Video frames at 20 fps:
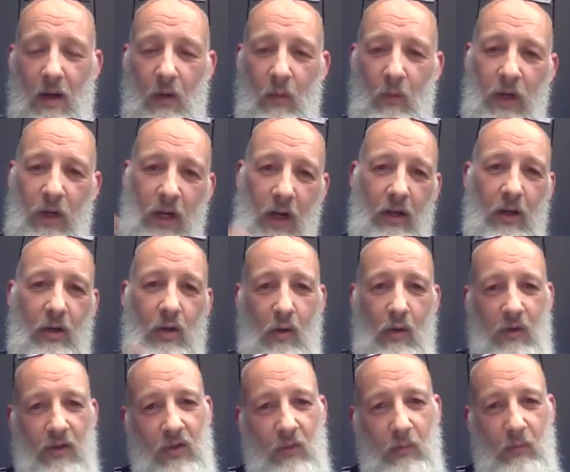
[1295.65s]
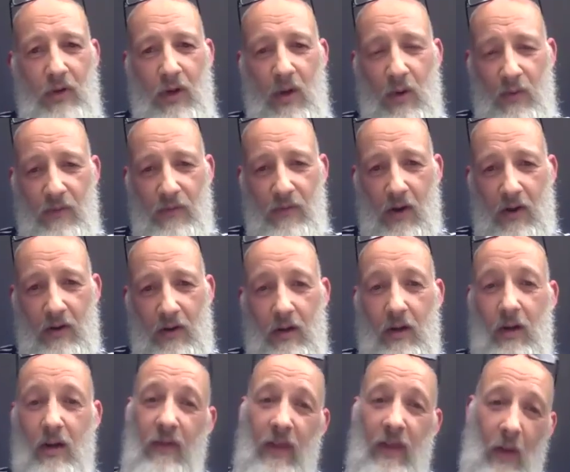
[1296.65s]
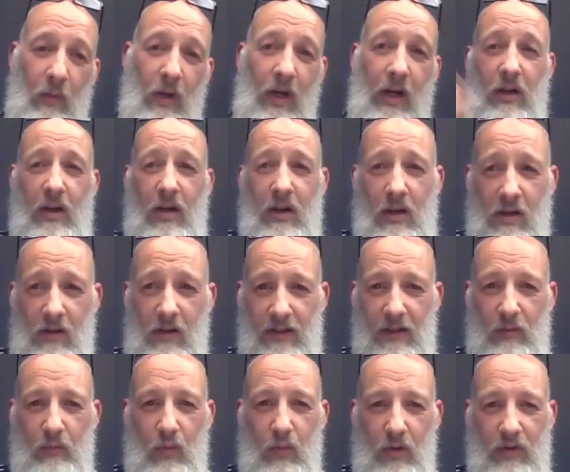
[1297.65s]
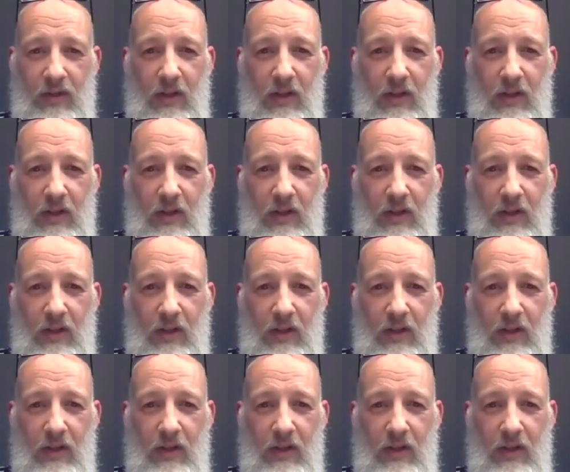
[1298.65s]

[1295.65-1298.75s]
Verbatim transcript: we're going to knock someone over and then we're going to hurt someone.